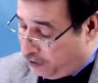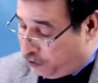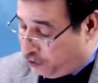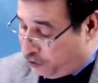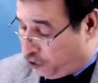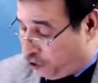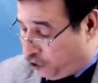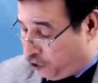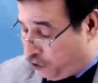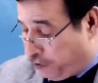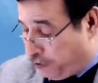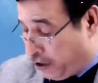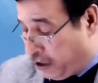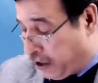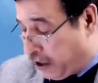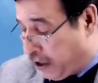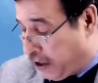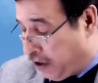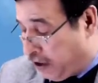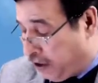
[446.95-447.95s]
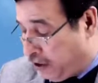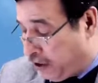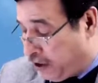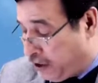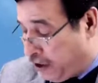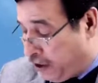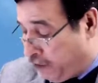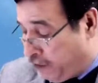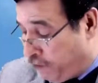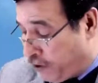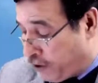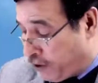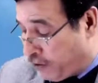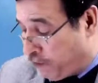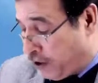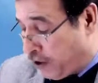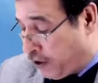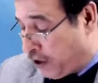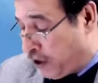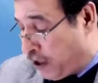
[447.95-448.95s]
Should we carry the
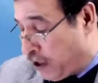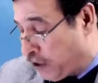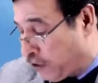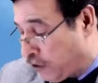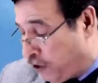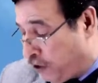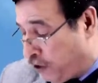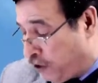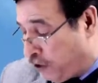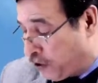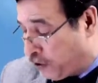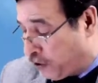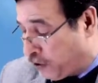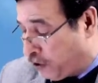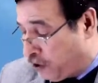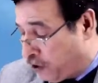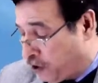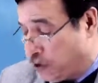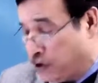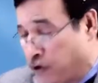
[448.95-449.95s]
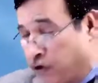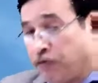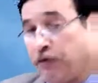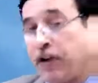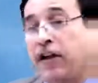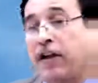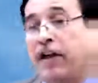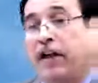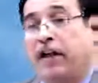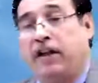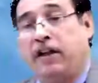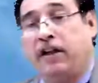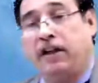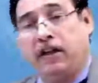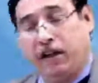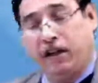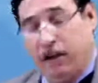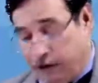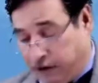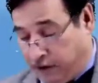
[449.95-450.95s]
investment at cost, or should we carry
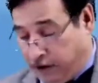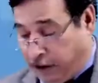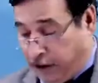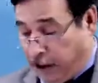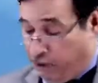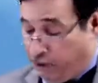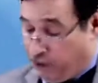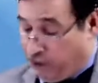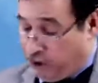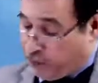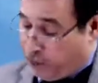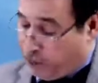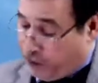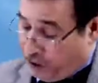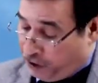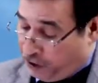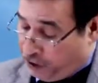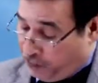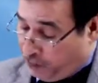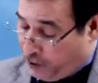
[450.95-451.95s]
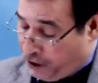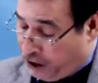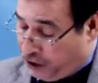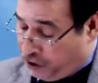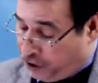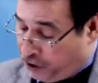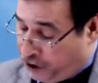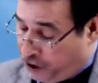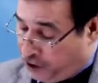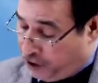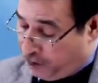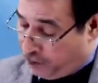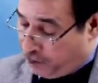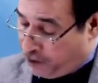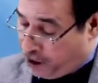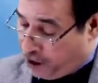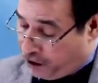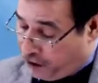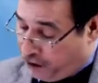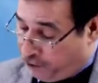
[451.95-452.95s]
the investment in the balance sheet at
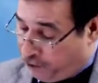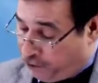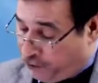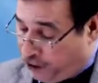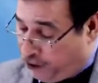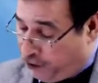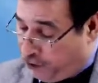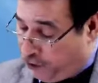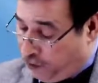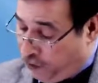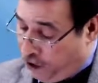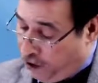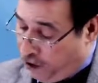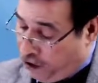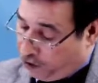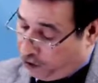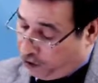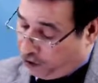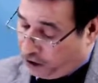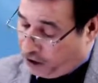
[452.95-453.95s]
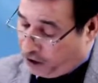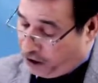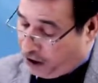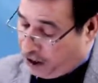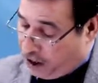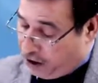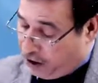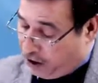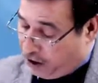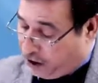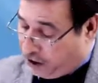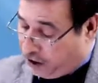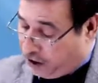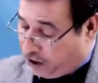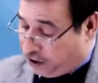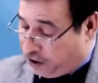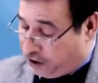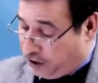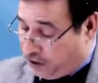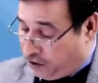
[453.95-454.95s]
market value? So regarding
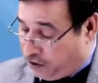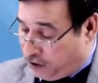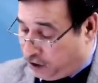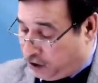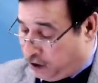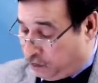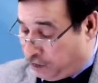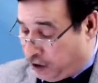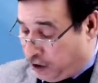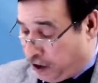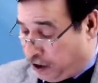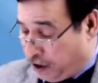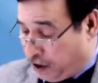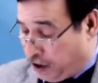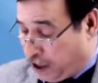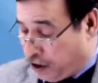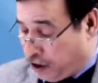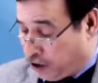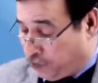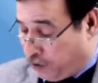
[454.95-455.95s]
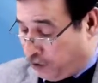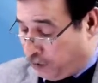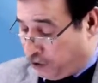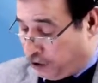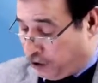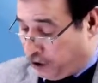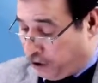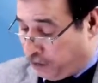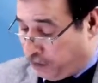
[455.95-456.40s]
that, some guidelines will be there.